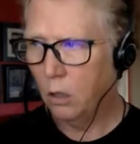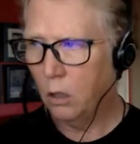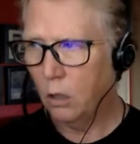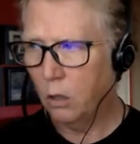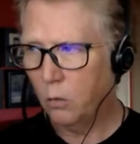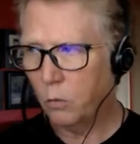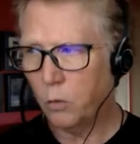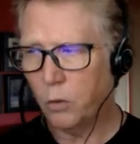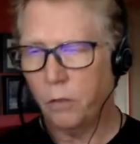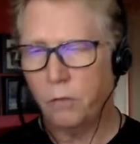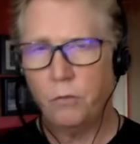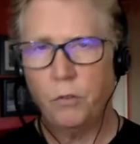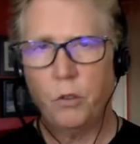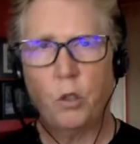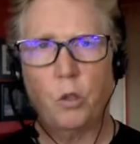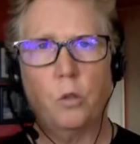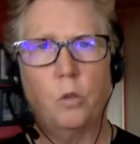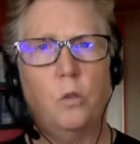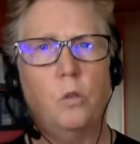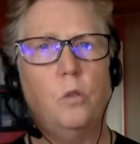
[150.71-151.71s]

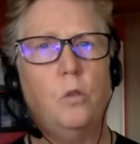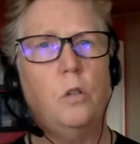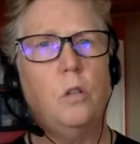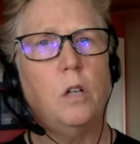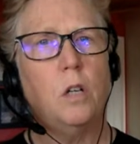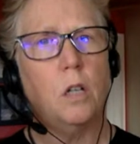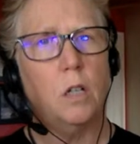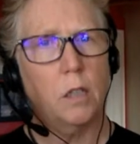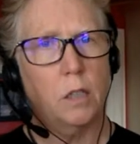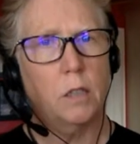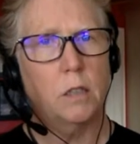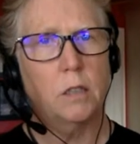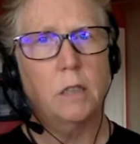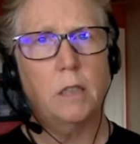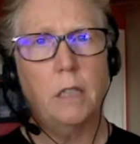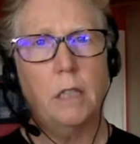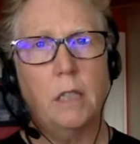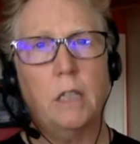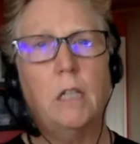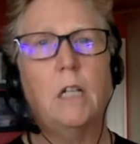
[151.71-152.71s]
review on
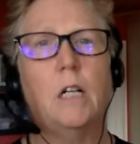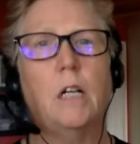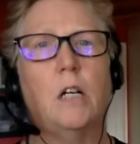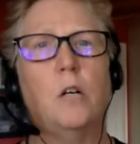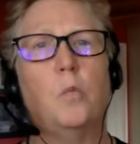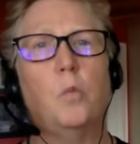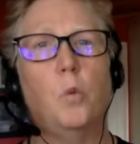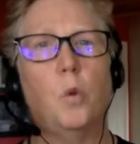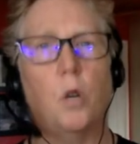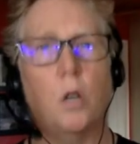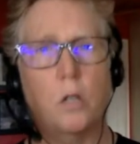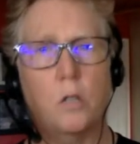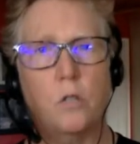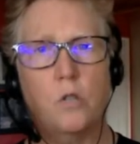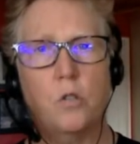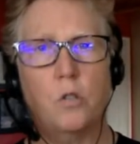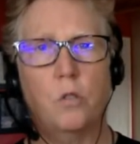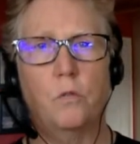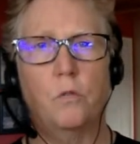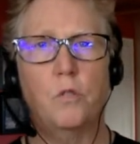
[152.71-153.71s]
GitHub,
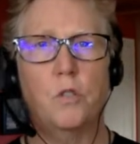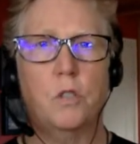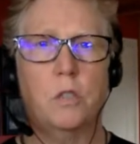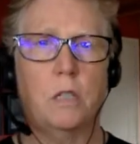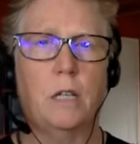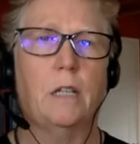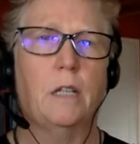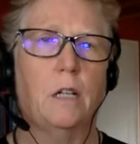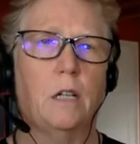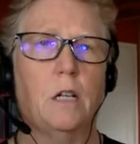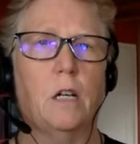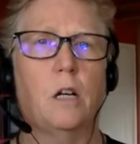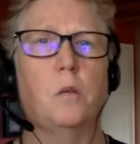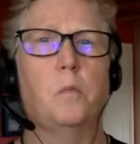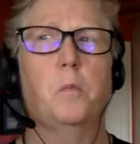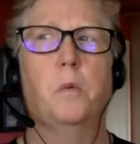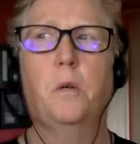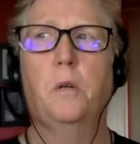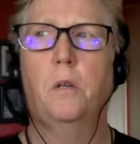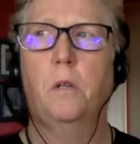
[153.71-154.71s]
once you've set
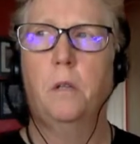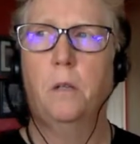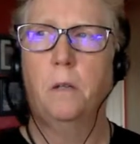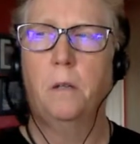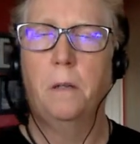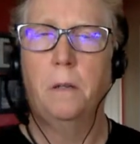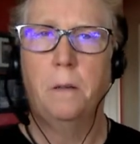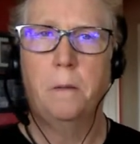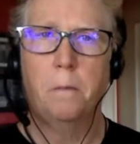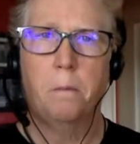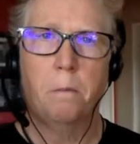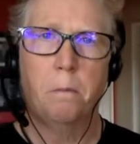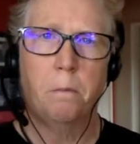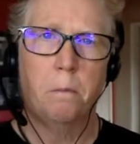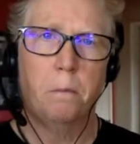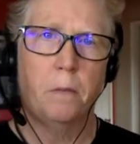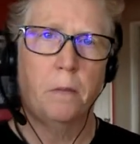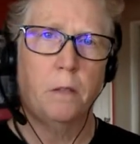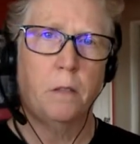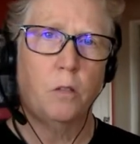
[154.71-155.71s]
up
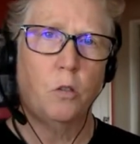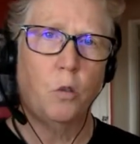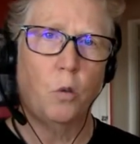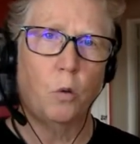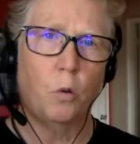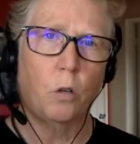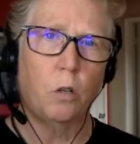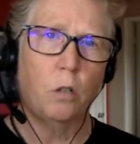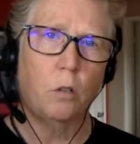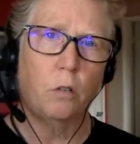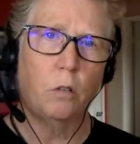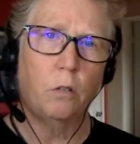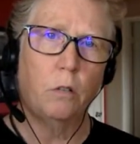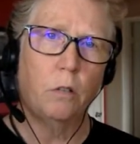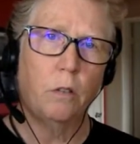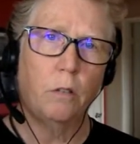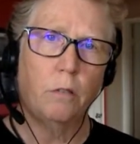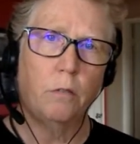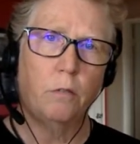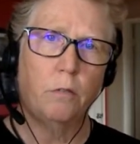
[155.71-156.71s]
your
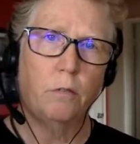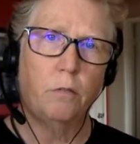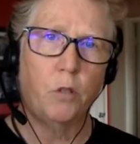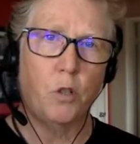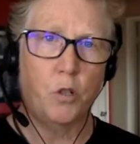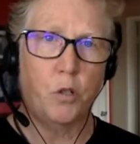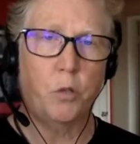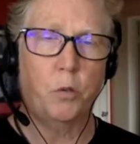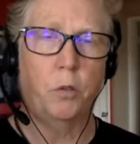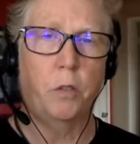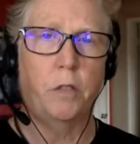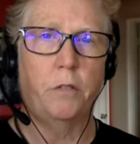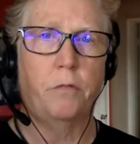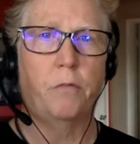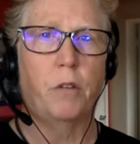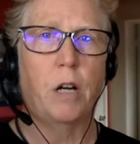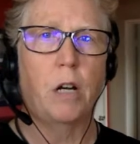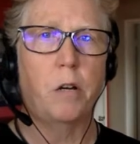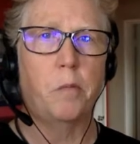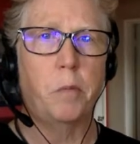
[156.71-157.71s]
virtual
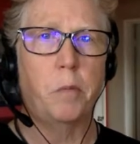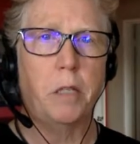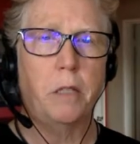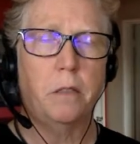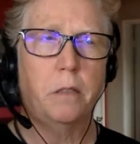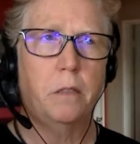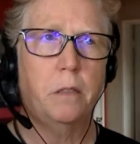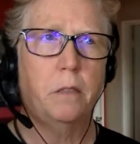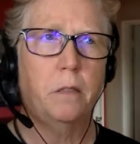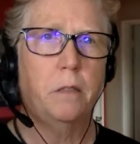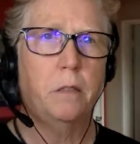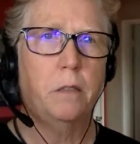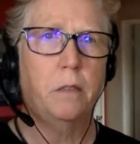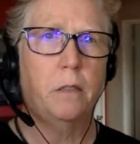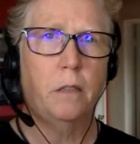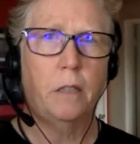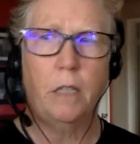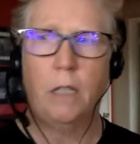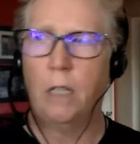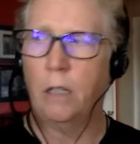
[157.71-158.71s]
environment,
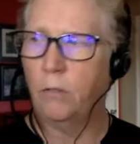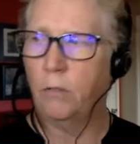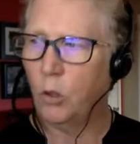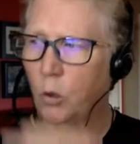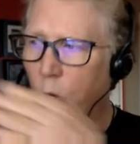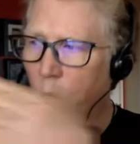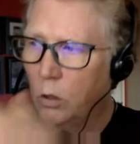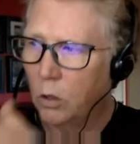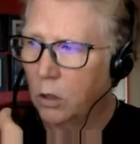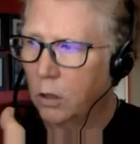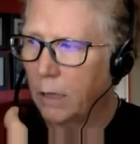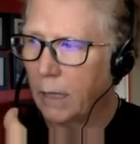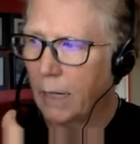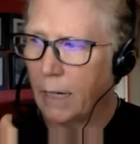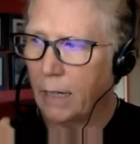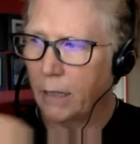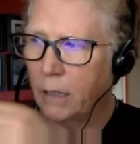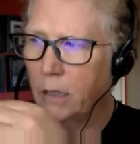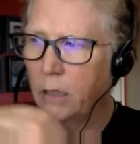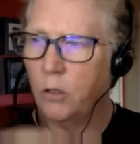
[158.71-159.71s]
if you look
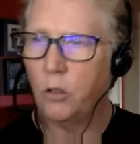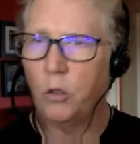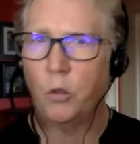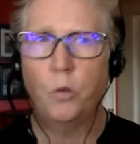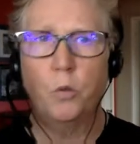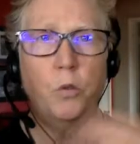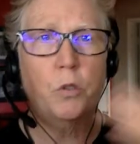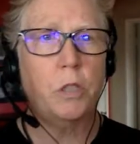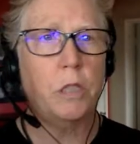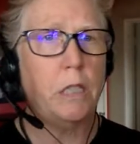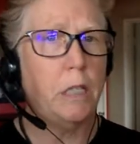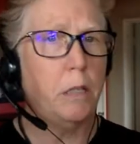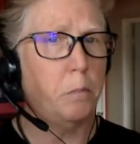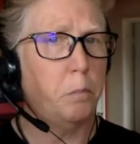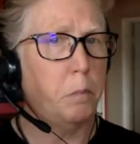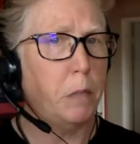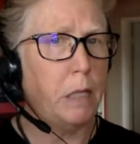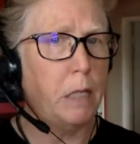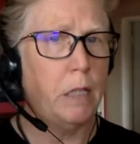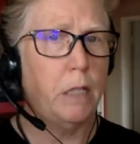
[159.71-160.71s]
at it and you see a
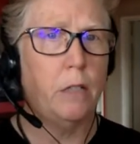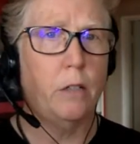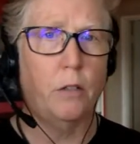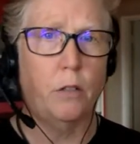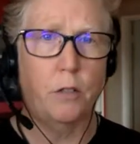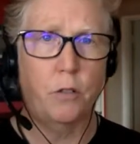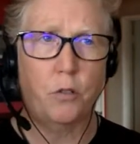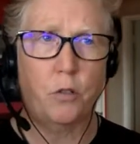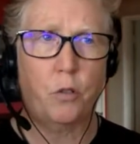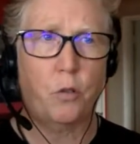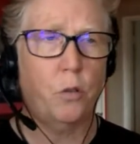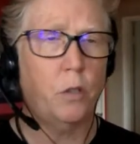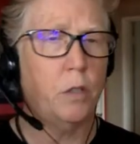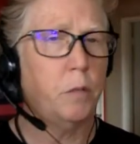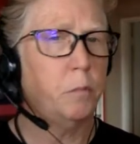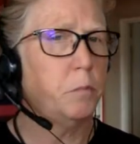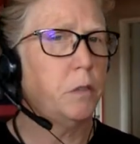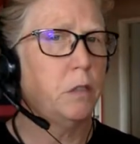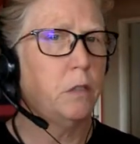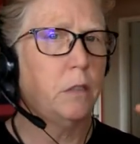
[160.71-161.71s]
bin or a
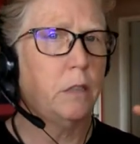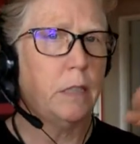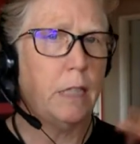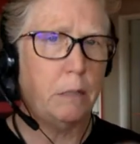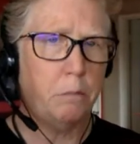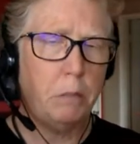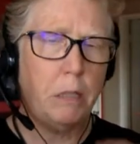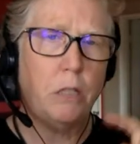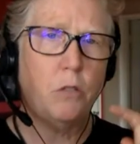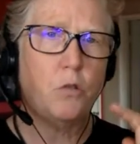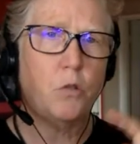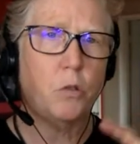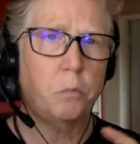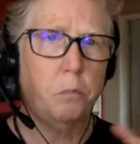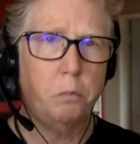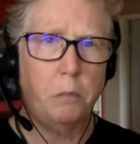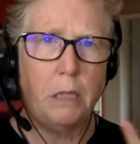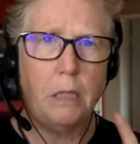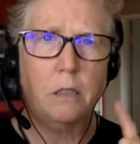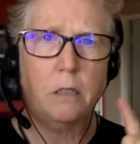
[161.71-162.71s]
script, that means you
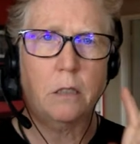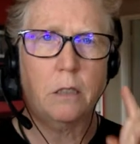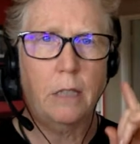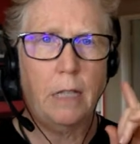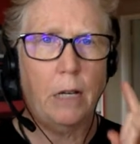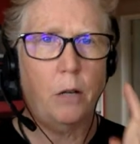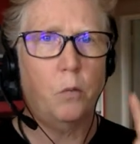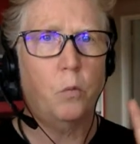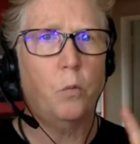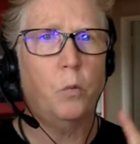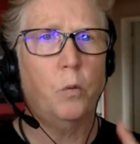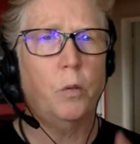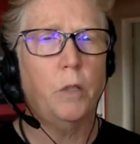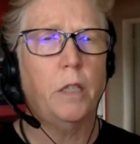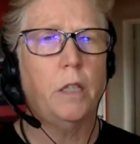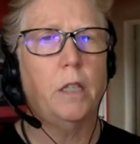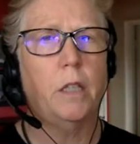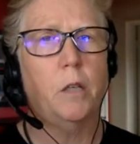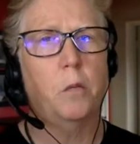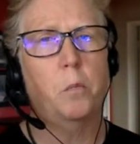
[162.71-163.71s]
missed that
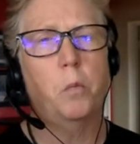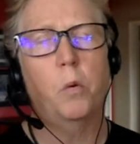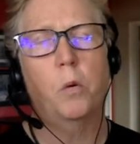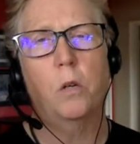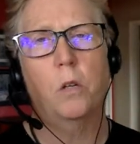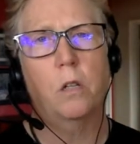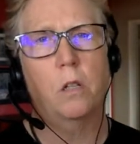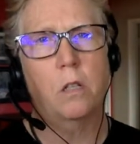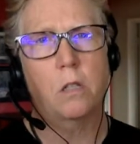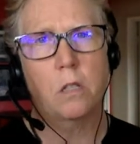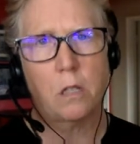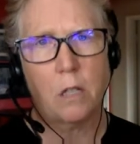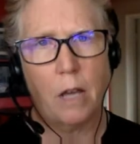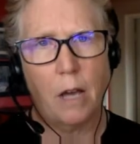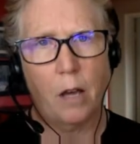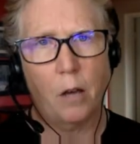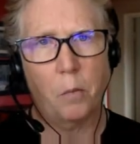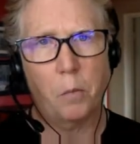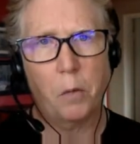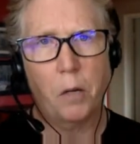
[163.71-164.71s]
really important
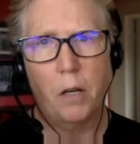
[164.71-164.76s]
step